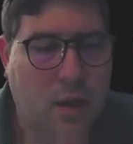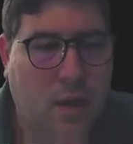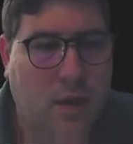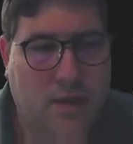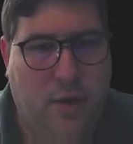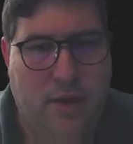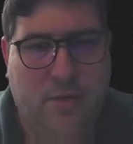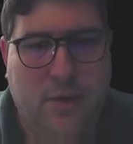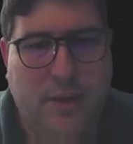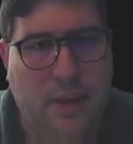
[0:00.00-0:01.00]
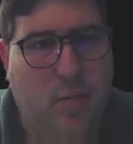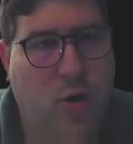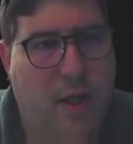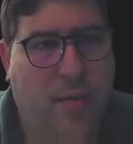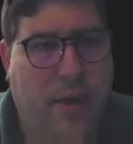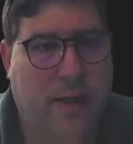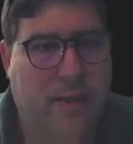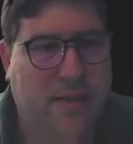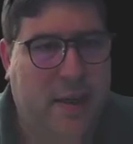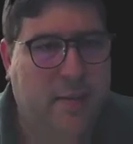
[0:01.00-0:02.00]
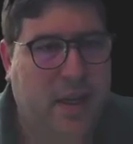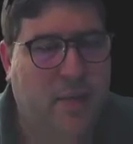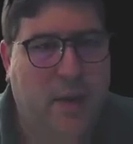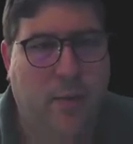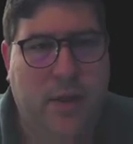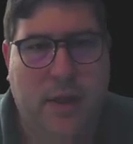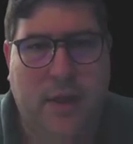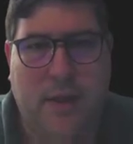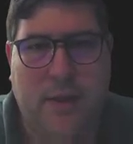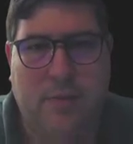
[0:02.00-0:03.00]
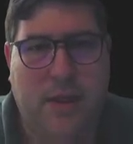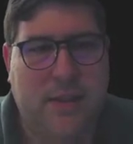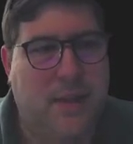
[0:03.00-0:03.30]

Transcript: So this was a little more complicated, the same type of thing we did in this must up